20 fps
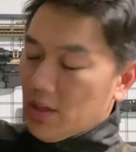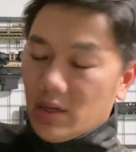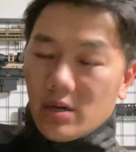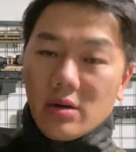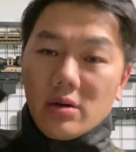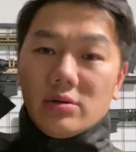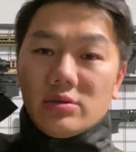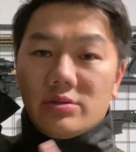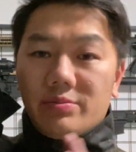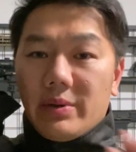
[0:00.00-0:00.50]

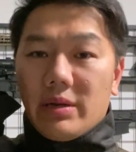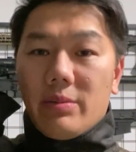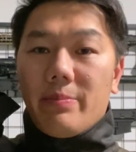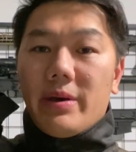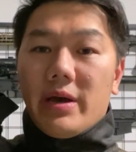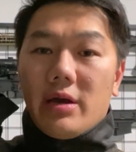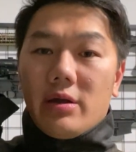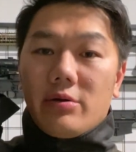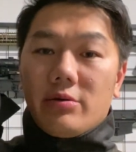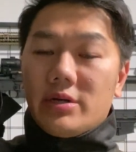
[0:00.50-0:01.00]
all spare
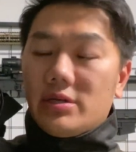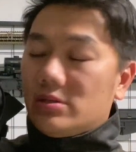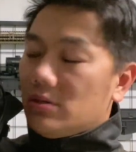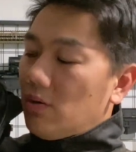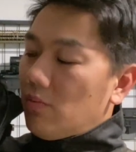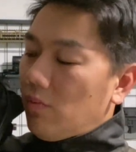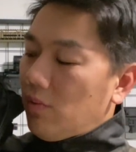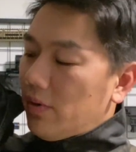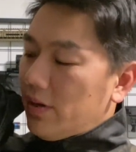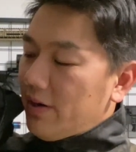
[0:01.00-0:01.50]
batteries,
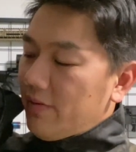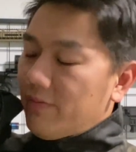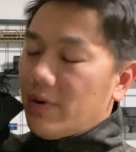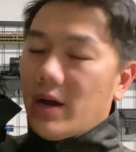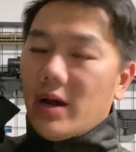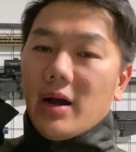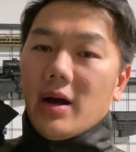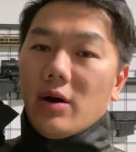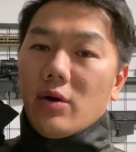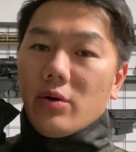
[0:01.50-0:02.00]
and whatever
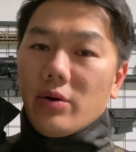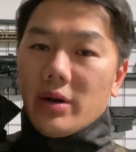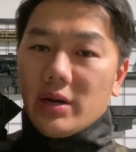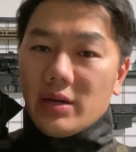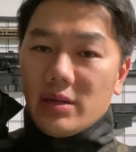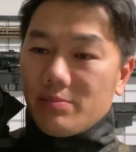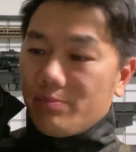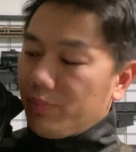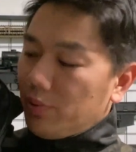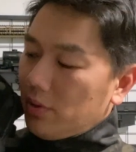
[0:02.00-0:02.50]
I
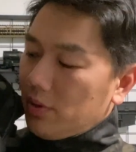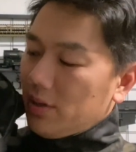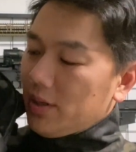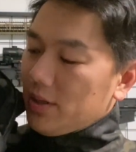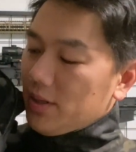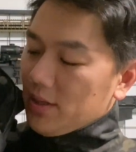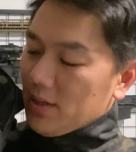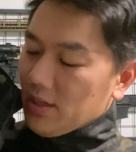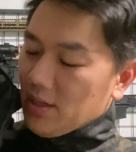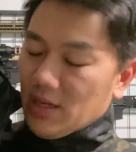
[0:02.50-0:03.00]
already put
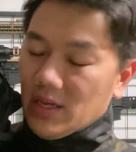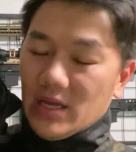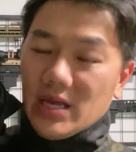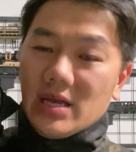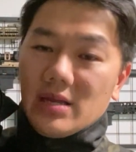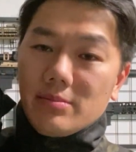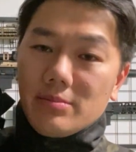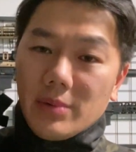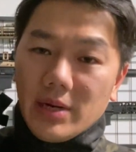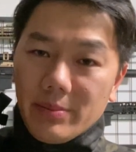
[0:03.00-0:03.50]

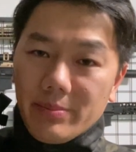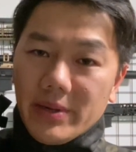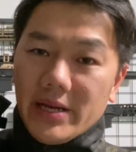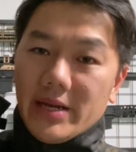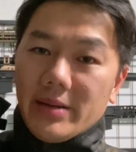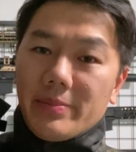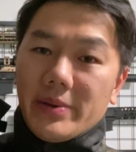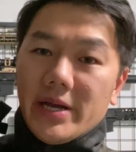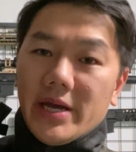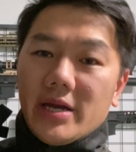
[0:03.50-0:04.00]
in my
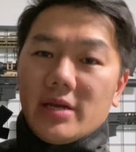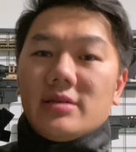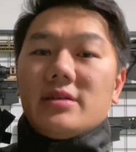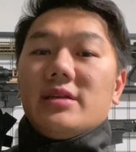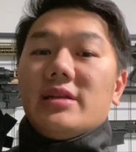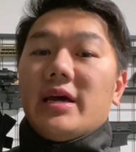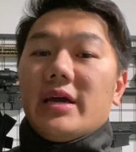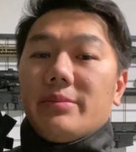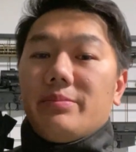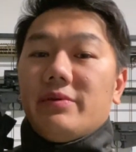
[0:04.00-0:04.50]
backpack the
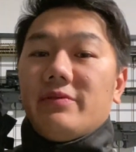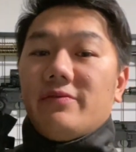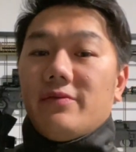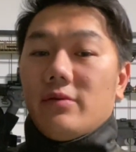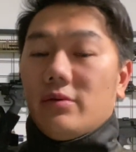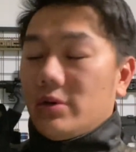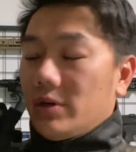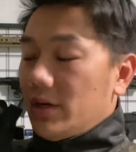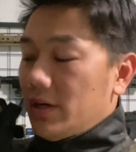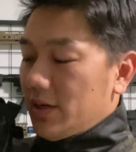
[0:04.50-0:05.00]
night
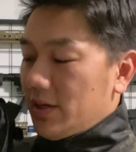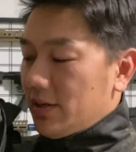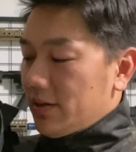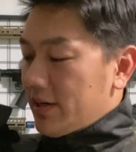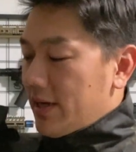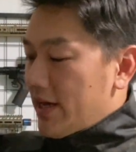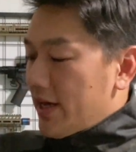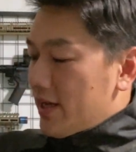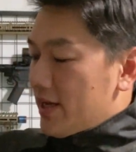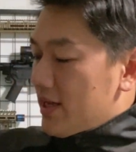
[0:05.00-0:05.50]
before,
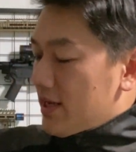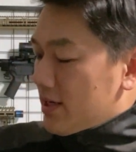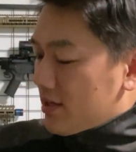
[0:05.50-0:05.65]
okay?